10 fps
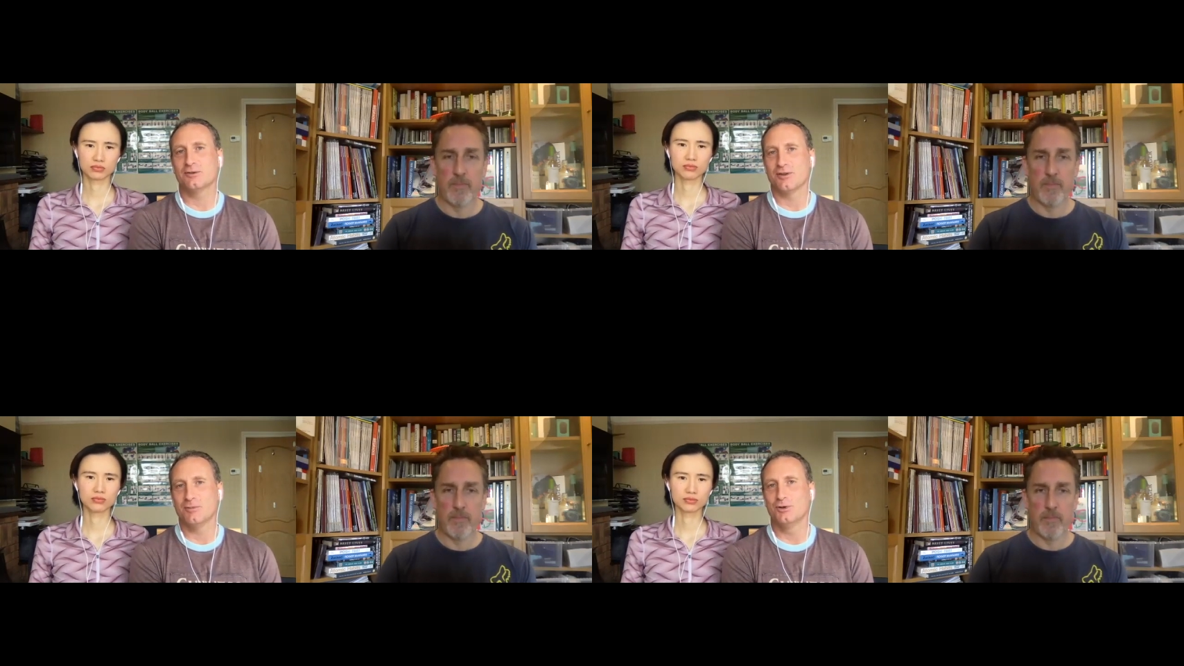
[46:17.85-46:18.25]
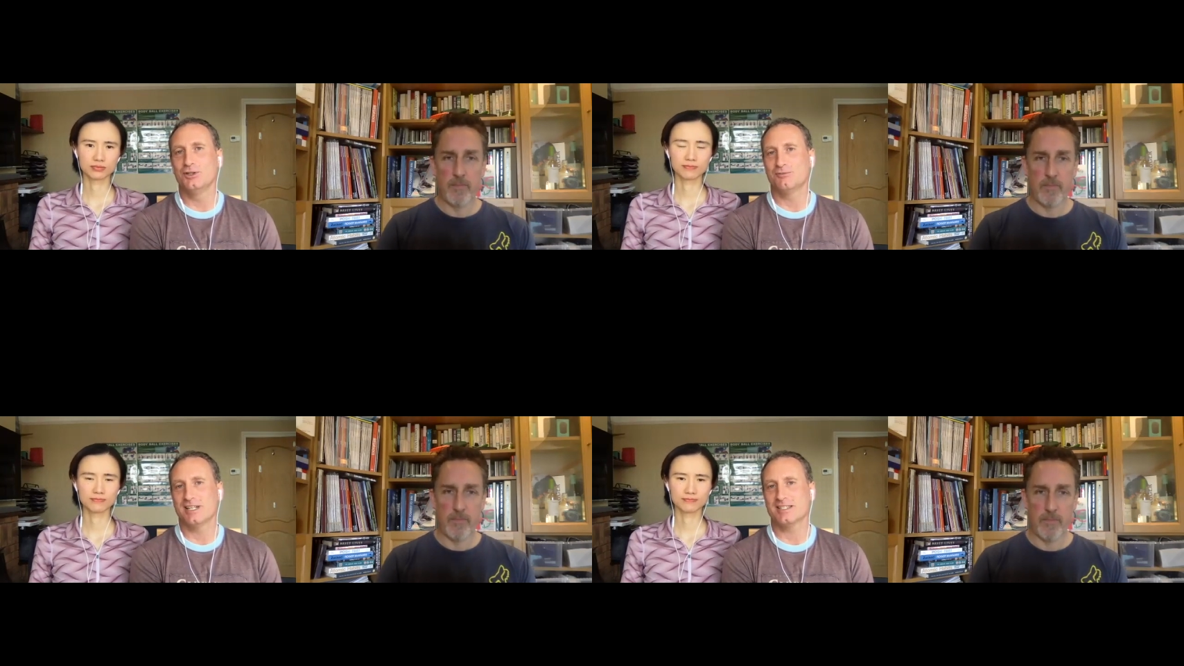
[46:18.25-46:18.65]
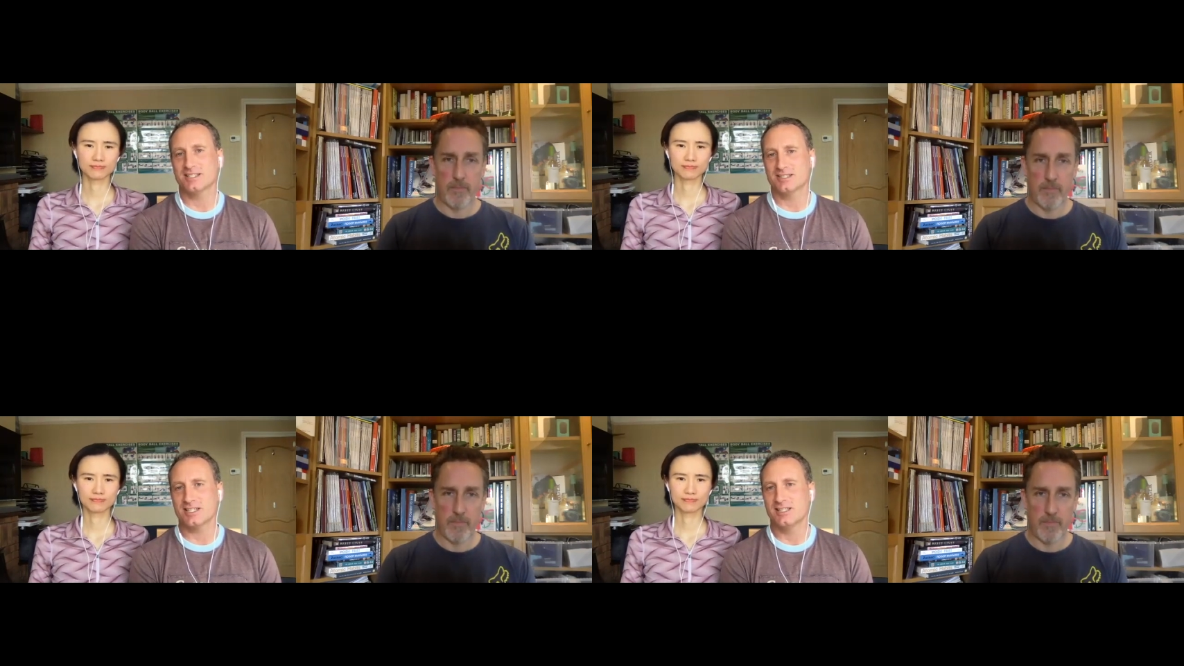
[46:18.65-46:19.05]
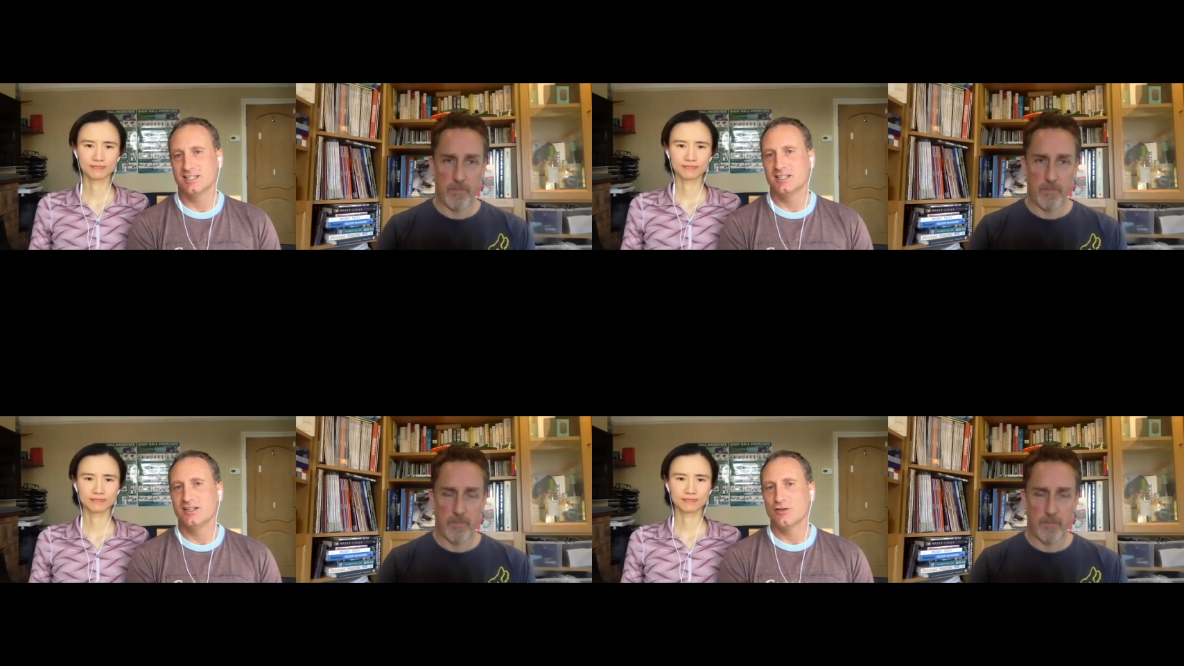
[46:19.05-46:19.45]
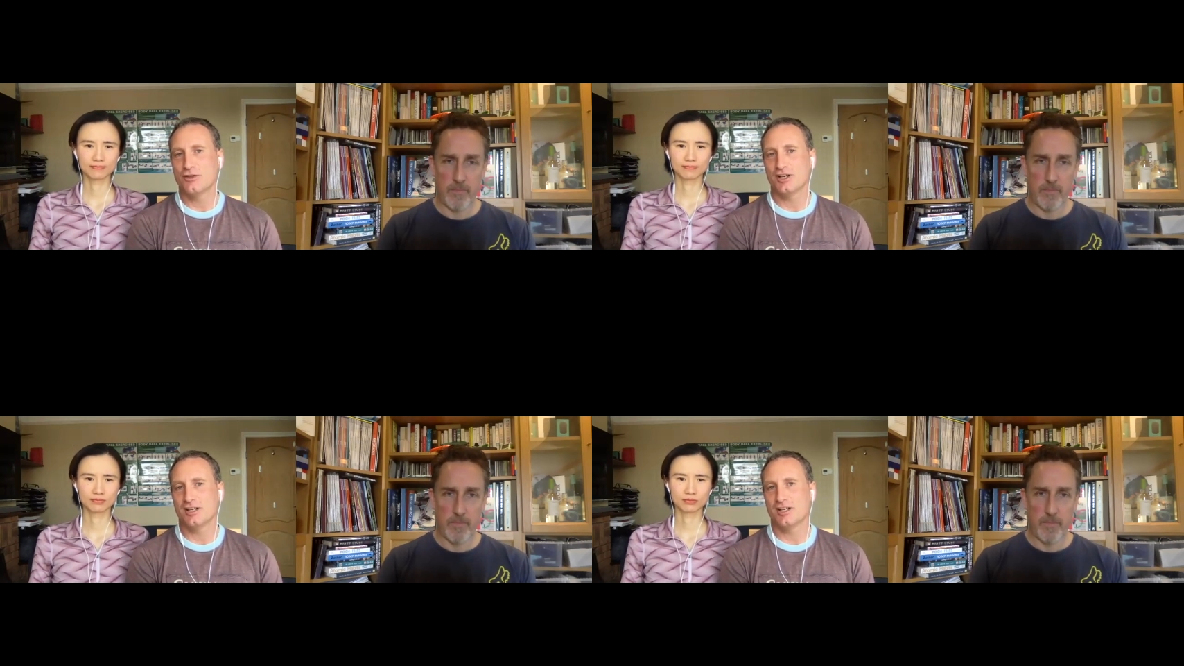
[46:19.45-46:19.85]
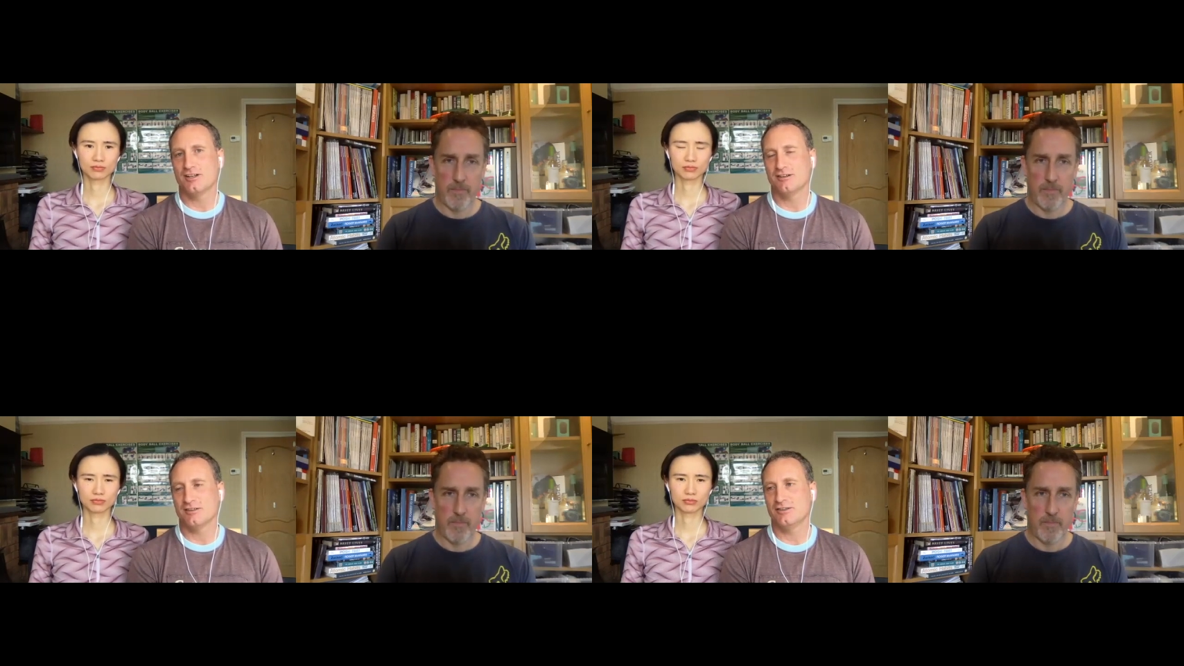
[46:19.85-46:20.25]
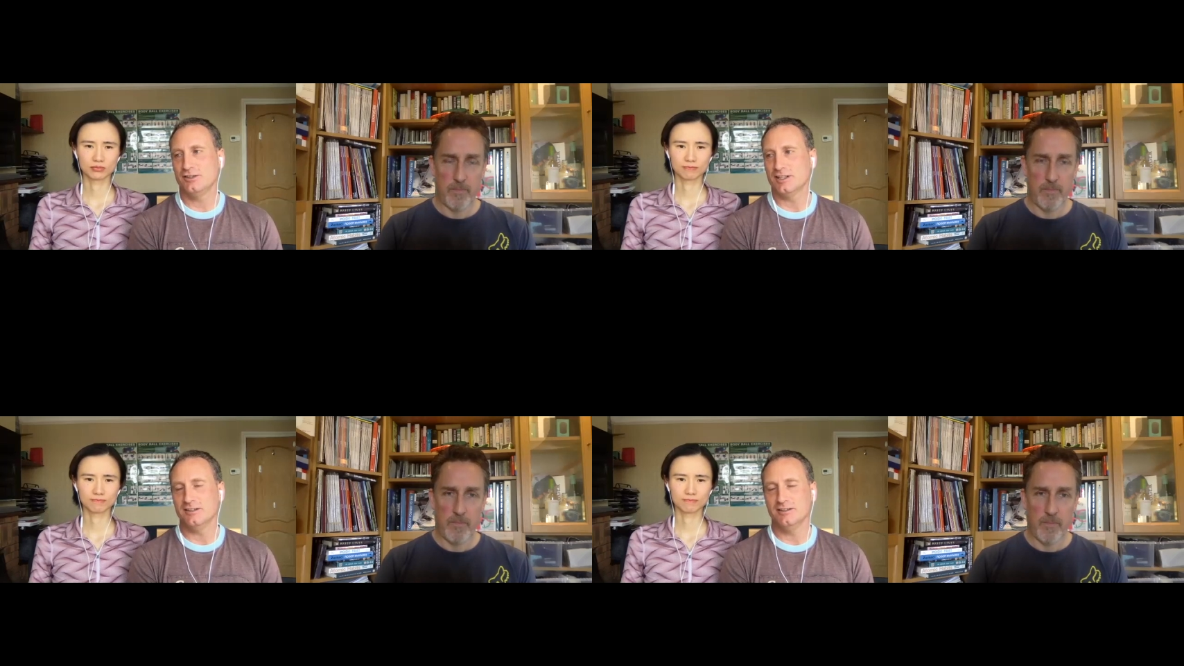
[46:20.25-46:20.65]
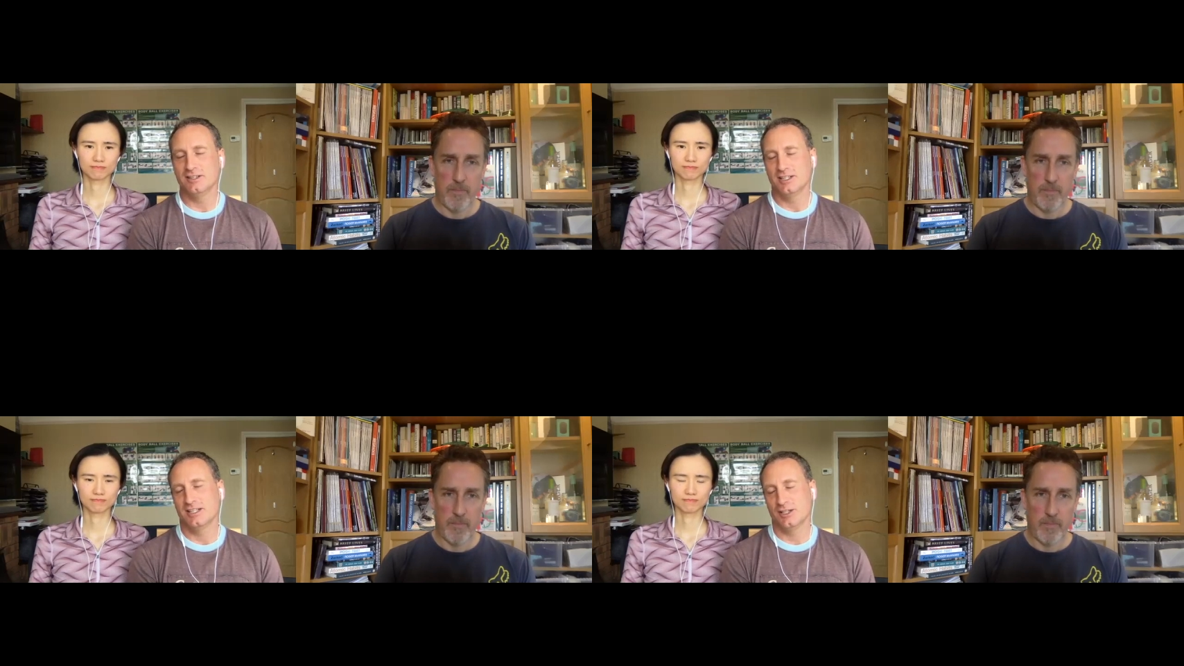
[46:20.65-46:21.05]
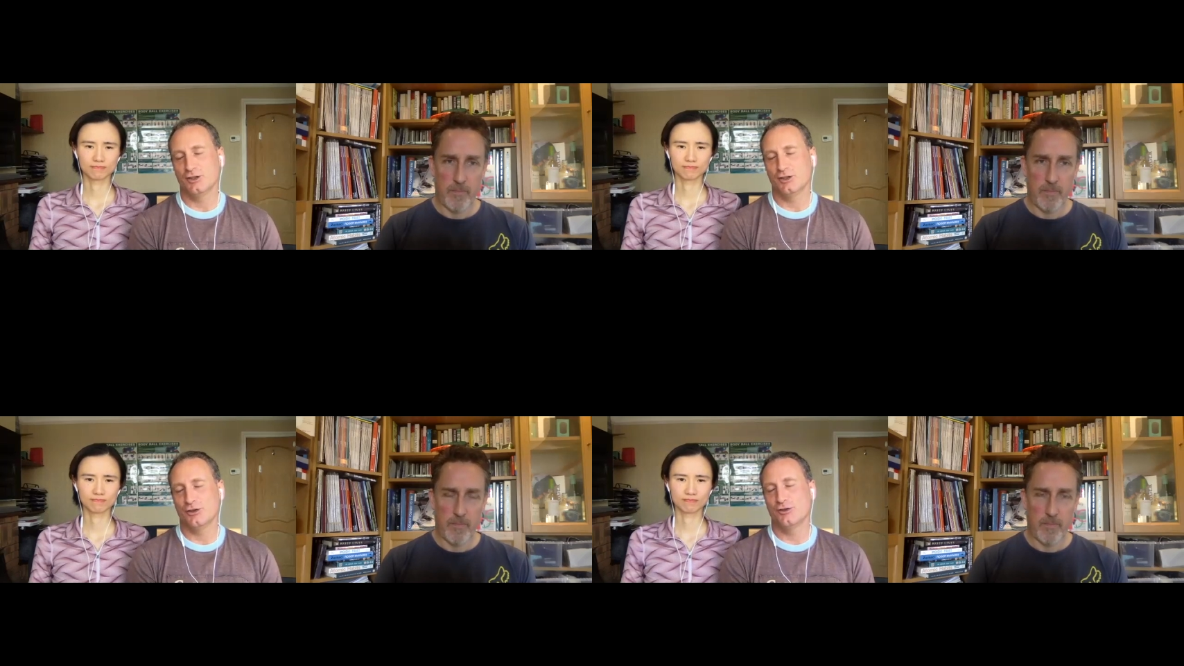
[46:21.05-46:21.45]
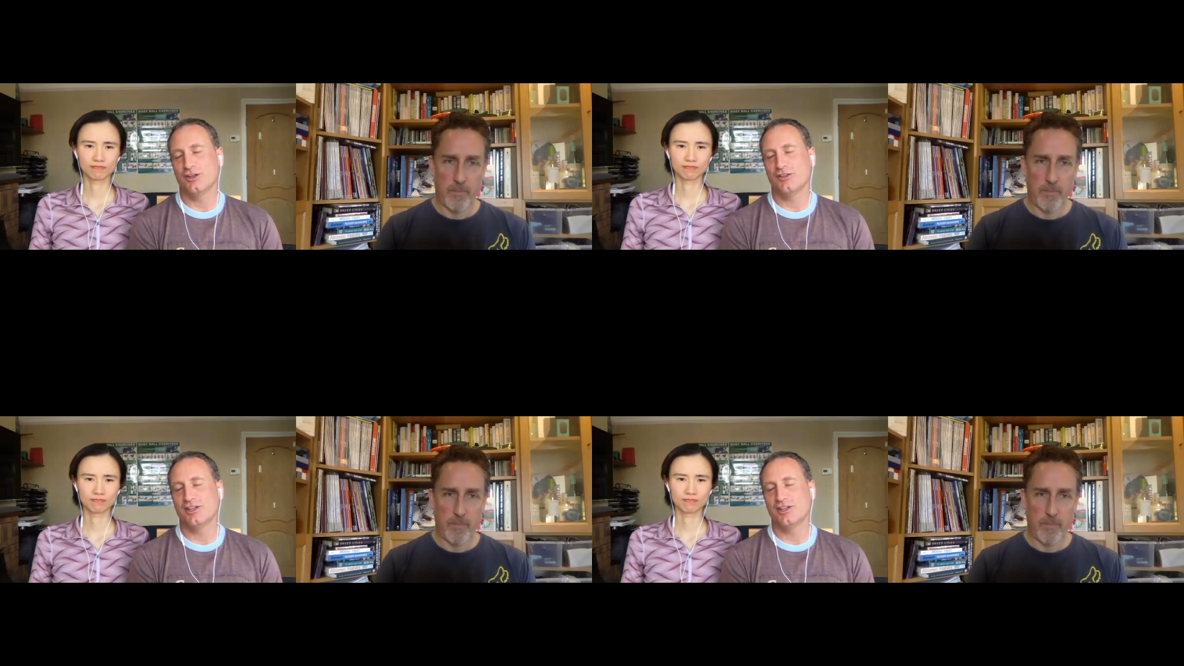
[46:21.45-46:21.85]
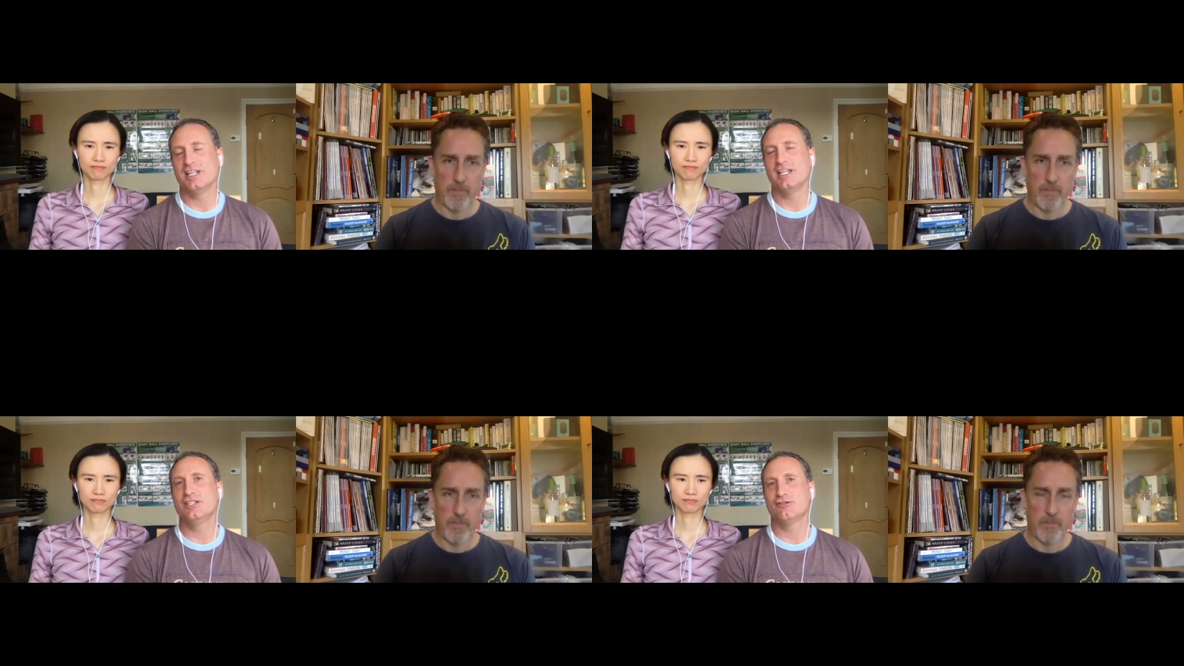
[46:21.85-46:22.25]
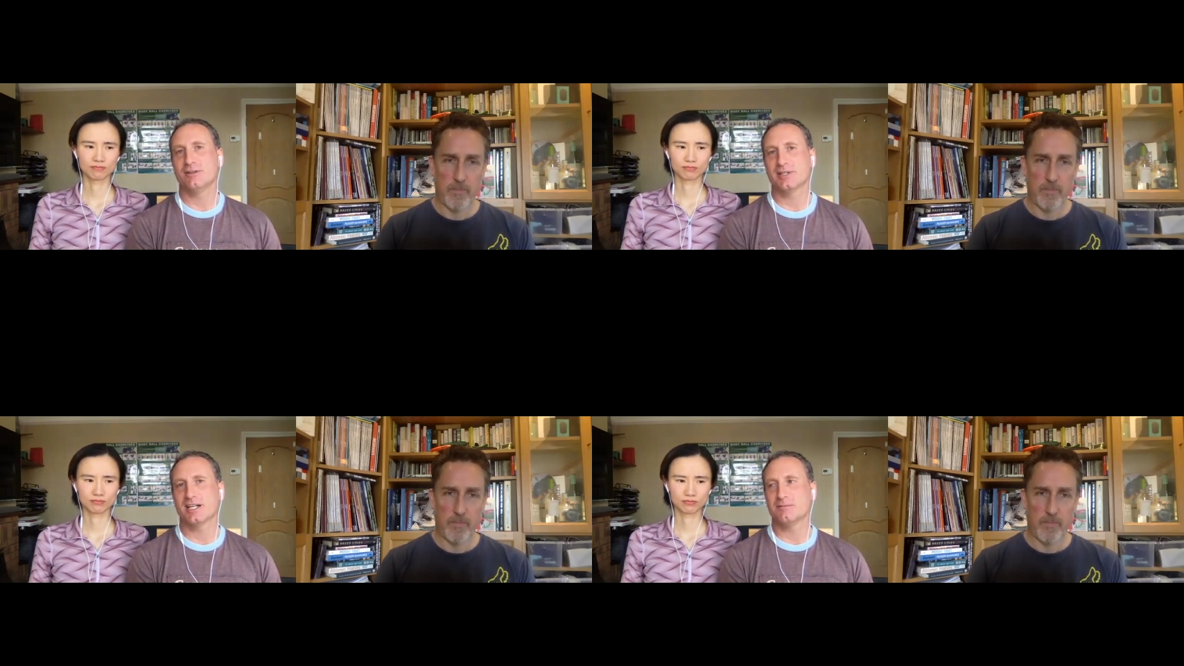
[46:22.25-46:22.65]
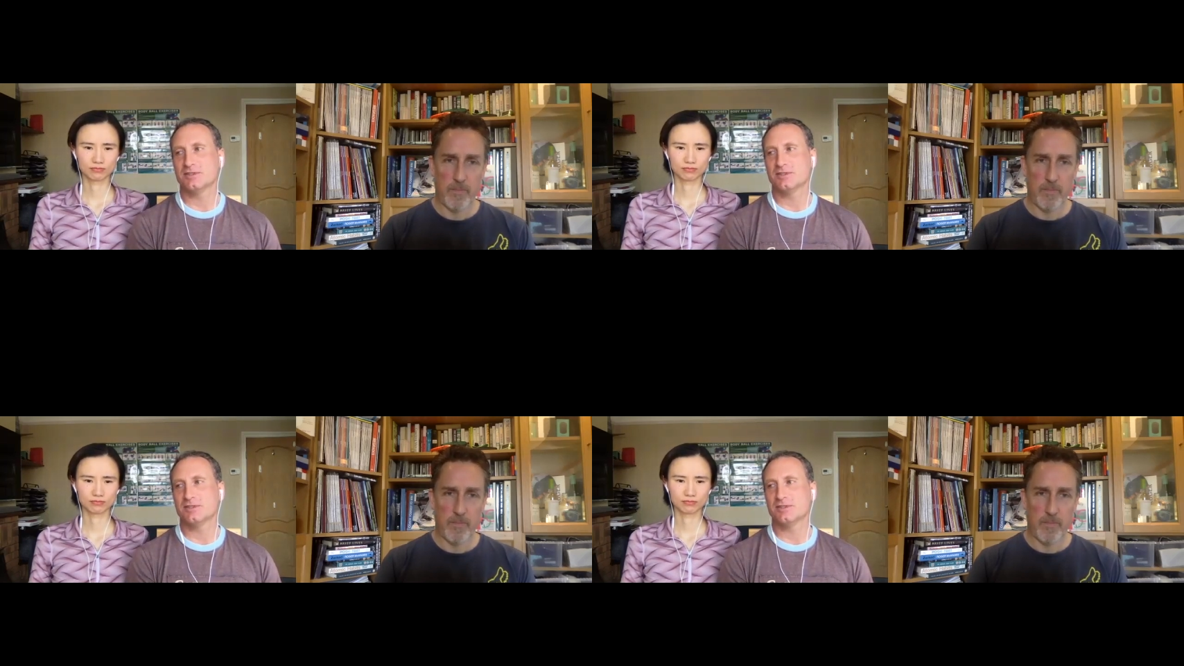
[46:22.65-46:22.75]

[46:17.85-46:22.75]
Speaker 1: The more you practice it, the you know the, the easier it becomes.